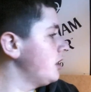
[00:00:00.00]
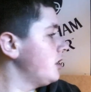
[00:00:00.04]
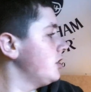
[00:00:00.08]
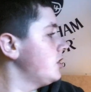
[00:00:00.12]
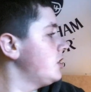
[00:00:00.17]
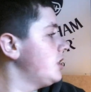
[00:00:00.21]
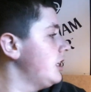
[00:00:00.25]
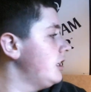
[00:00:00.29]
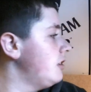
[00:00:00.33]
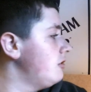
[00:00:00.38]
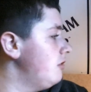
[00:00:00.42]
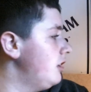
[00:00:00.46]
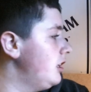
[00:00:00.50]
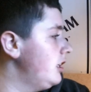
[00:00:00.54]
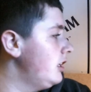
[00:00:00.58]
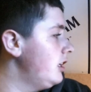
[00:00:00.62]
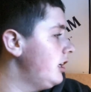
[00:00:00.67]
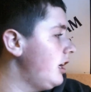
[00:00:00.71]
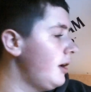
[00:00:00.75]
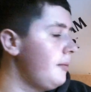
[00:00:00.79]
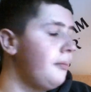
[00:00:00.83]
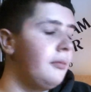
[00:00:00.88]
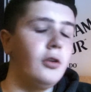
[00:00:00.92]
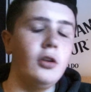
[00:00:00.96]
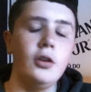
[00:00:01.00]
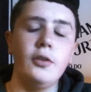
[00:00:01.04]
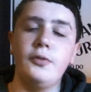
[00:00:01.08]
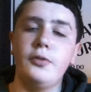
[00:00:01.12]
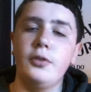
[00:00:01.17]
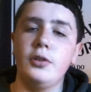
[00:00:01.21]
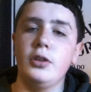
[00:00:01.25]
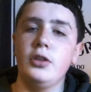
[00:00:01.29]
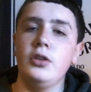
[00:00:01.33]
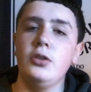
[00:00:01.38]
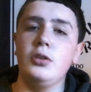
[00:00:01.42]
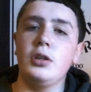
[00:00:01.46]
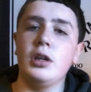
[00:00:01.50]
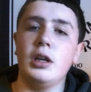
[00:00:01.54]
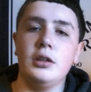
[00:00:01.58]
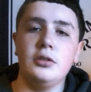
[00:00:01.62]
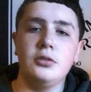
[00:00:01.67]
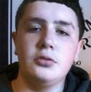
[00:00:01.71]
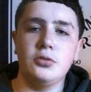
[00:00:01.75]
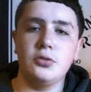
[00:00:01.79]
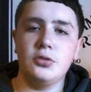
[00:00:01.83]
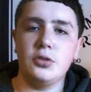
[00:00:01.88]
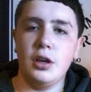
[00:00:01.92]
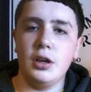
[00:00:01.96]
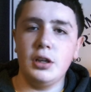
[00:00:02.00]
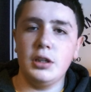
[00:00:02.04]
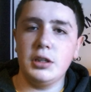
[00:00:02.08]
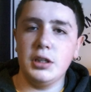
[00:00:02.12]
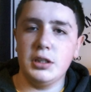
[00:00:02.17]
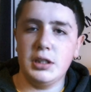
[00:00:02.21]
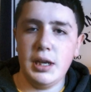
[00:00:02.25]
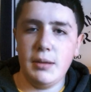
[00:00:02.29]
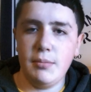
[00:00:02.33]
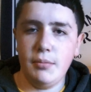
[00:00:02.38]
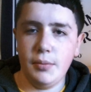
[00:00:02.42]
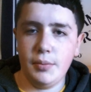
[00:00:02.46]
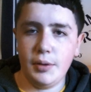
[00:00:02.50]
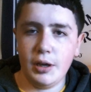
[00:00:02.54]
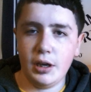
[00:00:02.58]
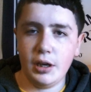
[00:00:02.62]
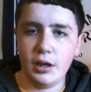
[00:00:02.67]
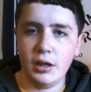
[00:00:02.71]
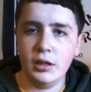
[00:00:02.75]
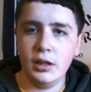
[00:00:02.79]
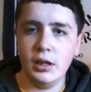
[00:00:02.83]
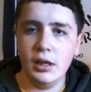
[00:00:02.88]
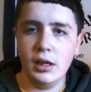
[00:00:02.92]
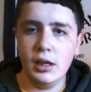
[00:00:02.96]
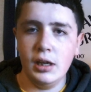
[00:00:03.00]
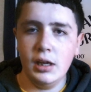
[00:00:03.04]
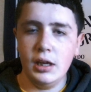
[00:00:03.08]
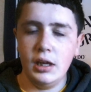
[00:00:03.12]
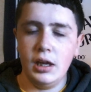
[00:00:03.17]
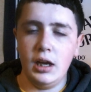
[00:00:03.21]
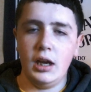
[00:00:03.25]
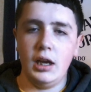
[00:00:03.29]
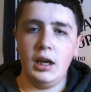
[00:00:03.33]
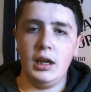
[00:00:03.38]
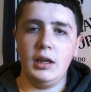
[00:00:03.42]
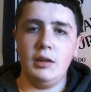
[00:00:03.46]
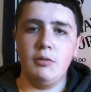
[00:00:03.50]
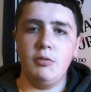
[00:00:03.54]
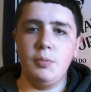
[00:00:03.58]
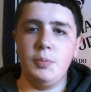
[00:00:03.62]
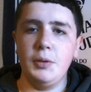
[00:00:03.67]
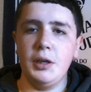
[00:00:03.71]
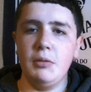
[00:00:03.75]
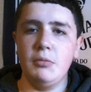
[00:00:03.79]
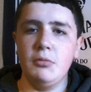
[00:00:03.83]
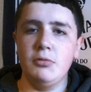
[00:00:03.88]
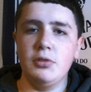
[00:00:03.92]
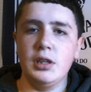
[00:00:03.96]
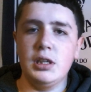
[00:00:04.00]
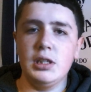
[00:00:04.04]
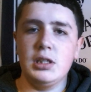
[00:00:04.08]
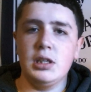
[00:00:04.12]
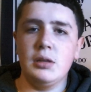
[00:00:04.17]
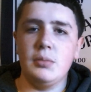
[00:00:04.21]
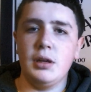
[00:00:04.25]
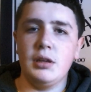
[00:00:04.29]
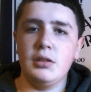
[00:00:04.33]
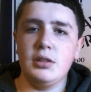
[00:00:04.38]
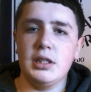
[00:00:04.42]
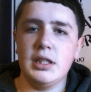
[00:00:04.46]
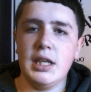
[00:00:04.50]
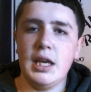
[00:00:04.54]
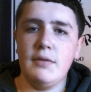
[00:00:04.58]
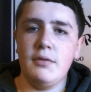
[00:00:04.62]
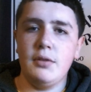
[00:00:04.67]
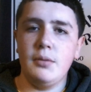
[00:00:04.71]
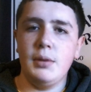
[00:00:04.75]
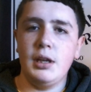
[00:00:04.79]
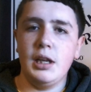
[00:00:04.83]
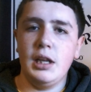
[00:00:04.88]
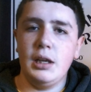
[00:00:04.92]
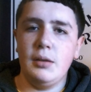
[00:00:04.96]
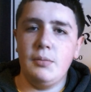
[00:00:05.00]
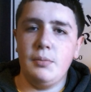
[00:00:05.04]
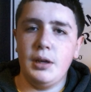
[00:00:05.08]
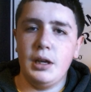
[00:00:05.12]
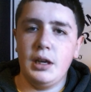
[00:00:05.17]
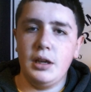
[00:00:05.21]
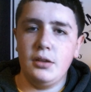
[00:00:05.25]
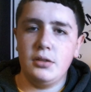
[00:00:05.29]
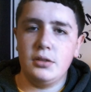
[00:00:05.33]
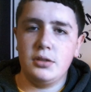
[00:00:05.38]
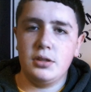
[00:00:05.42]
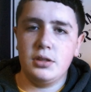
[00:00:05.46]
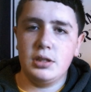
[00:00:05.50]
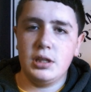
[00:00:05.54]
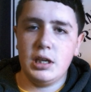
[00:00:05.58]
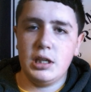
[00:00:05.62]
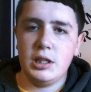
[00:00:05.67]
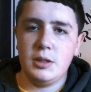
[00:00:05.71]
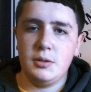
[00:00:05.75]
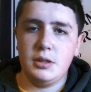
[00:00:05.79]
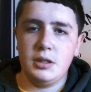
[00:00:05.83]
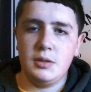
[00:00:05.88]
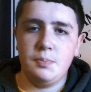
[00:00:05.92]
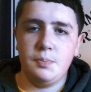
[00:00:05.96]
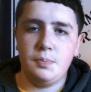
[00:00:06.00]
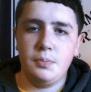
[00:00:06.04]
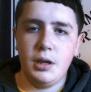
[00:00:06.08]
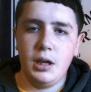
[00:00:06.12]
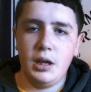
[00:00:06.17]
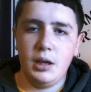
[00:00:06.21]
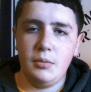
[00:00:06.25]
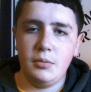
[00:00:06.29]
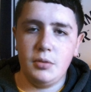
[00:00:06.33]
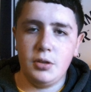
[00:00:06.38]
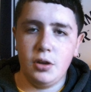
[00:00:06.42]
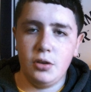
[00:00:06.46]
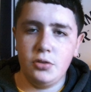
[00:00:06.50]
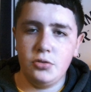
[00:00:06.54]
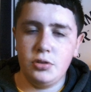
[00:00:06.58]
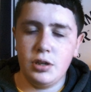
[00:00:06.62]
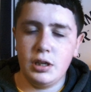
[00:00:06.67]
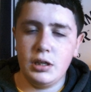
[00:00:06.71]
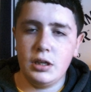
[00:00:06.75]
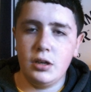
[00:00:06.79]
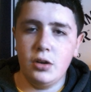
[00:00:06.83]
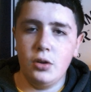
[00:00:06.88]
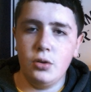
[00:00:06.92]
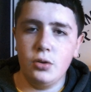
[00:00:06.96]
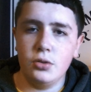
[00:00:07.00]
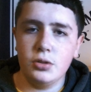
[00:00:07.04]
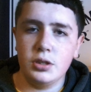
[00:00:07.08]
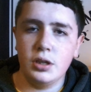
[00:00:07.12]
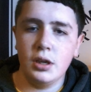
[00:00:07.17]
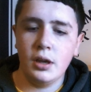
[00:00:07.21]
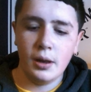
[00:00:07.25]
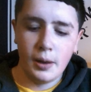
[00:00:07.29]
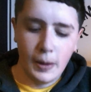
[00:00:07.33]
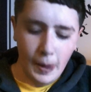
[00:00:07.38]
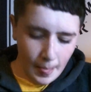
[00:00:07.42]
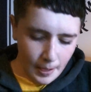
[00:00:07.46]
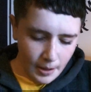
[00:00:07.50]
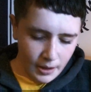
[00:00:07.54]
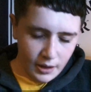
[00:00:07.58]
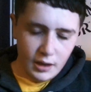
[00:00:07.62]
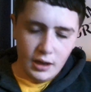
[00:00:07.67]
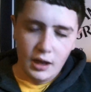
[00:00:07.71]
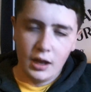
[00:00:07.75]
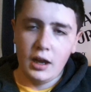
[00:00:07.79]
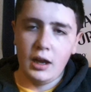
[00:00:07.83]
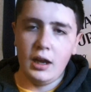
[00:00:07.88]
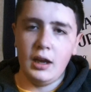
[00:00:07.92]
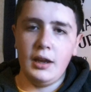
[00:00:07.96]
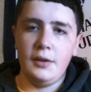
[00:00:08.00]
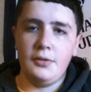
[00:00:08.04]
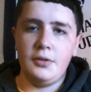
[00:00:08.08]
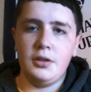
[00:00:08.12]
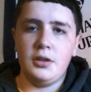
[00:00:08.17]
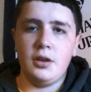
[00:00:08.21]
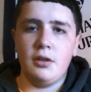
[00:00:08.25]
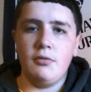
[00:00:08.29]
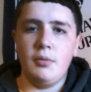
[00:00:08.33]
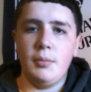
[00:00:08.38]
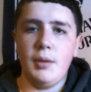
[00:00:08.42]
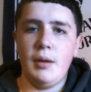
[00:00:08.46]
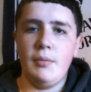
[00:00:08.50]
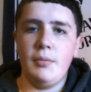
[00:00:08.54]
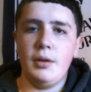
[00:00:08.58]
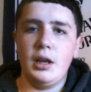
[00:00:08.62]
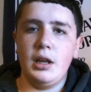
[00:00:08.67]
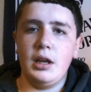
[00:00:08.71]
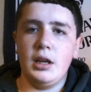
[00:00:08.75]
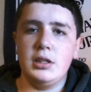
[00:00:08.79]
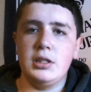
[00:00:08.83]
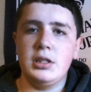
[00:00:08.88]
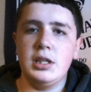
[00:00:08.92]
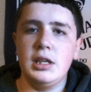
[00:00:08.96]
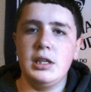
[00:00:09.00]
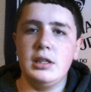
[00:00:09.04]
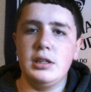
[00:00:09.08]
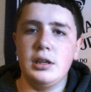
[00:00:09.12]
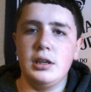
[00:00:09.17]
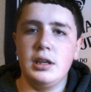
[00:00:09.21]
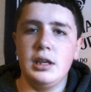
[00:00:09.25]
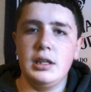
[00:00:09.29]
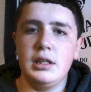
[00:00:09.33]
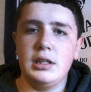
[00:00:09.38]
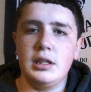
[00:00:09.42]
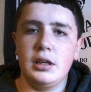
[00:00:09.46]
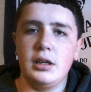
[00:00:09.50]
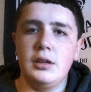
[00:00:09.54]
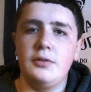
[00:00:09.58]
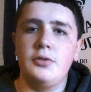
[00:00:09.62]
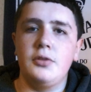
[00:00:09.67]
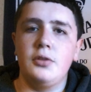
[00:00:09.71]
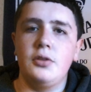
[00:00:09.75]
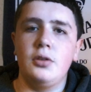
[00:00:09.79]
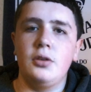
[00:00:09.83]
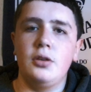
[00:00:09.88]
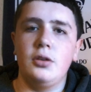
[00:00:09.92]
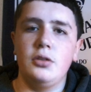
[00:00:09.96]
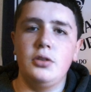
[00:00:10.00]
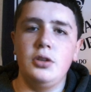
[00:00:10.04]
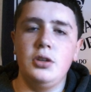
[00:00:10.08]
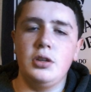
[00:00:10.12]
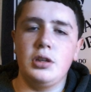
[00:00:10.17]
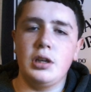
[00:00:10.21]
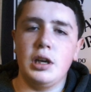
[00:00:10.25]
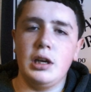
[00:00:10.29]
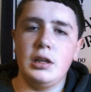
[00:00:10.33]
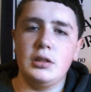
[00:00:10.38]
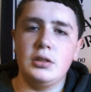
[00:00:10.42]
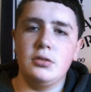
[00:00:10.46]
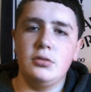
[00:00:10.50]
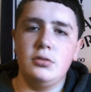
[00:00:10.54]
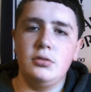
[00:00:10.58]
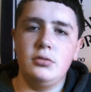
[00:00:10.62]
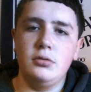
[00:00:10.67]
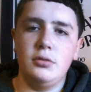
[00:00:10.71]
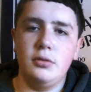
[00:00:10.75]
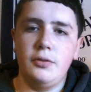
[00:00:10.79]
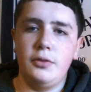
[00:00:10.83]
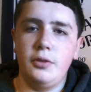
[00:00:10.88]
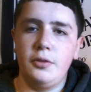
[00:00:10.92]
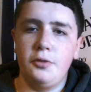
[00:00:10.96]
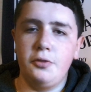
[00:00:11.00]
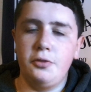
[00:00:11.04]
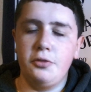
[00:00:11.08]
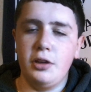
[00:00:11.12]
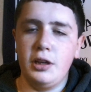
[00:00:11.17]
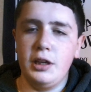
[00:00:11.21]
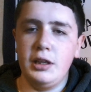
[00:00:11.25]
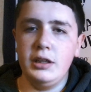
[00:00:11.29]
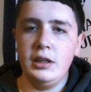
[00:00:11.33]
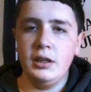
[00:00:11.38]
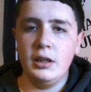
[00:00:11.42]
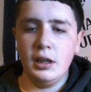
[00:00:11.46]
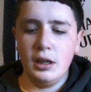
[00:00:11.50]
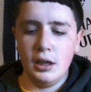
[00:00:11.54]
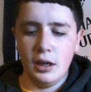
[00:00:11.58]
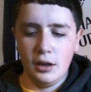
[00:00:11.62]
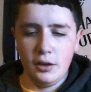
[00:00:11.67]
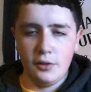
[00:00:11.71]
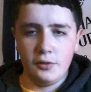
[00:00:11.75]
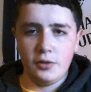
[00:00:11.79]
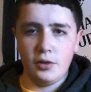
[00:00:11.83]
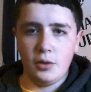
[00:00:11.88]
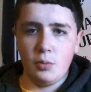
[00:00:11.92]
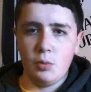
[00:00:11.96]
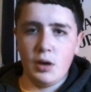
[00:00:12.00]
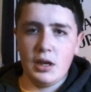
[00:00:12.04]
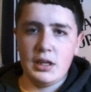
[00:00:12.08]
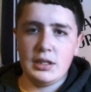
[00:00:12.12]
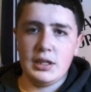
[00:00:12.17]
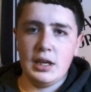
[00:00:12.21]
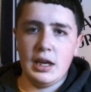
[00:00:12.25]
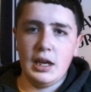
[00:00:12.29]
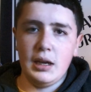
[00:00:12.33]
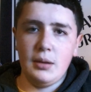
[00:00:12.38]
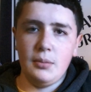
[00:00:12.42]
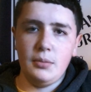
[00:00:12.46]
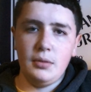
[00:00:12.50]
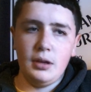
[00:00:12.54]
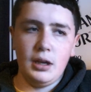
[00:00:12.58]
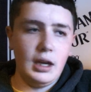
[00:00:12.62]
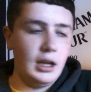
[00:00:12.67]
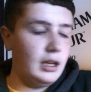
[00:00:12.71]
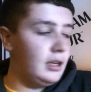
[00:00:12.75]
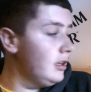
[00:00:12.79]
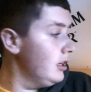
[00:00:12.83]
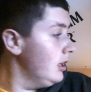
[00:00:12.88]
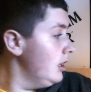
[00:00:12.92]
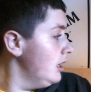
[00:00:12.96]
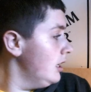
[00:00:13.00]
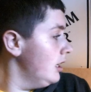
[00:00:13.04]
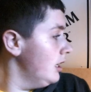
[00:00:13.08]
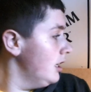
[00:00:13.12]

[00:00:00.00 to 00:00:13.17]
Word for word: are considering a move for Newcastle striker Demba Ba. Uh, it would be in the region of about seven million pounds because that is his um, contract clause. Uh, if you don't remember, last season he signed for Newcastle for free from West Ham, and